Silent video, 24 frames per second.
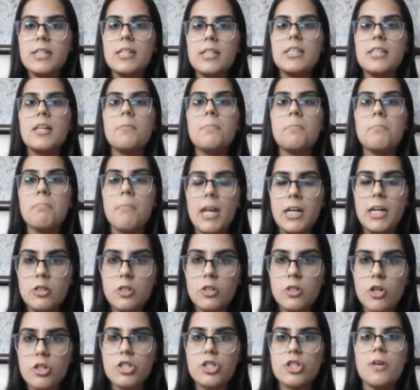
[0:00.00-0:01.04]
the
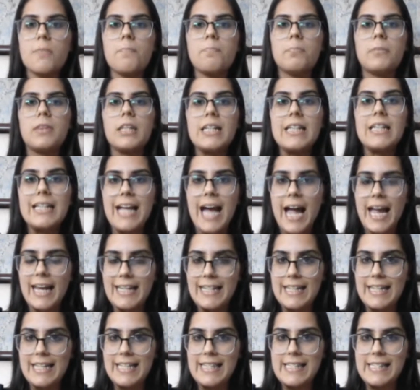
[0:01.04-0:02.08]
mentorship, the
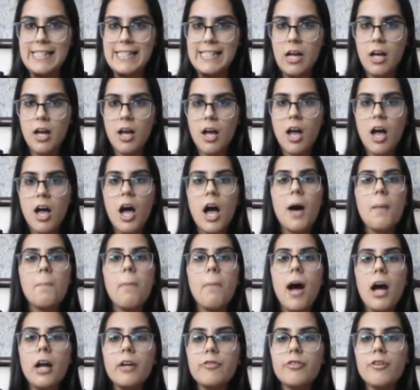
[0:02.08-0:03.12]
guidance.
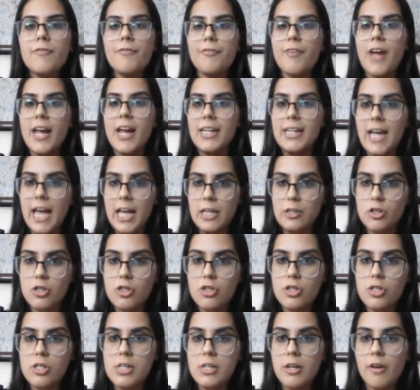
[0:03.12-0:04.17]
Apart from
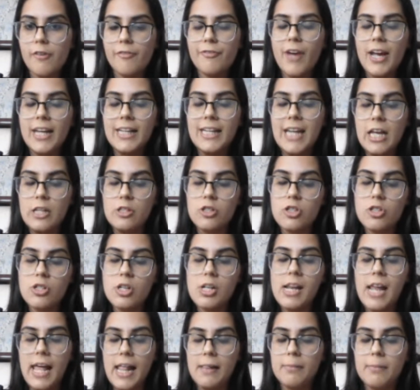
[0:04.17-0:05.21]
financial, financial
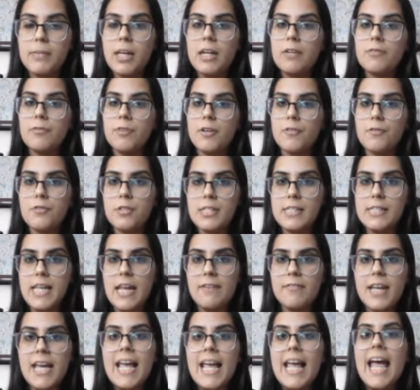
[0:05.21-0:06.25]
help that we've
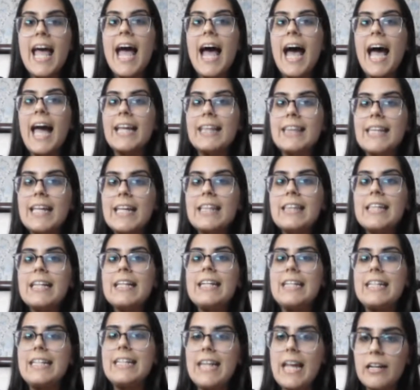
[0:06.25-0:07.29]
received, I think the
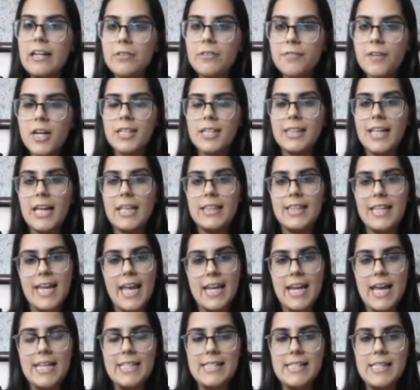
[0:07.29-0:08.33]
network that the N
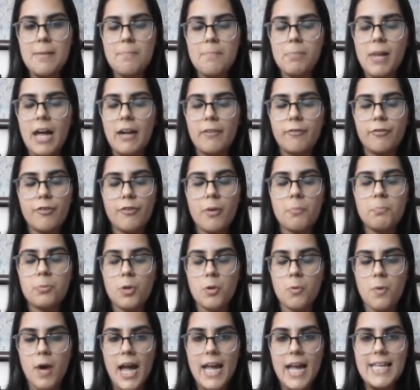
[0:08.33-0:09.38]
I C platform
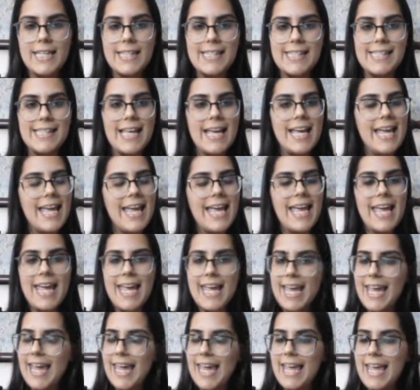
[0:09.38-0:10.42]
provides
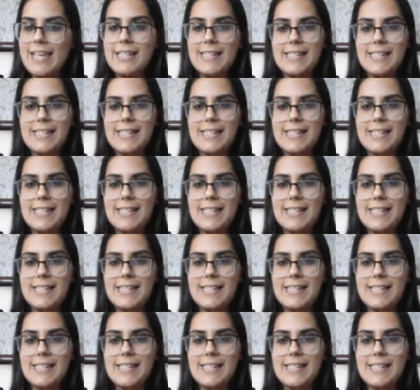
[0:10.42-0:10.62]
is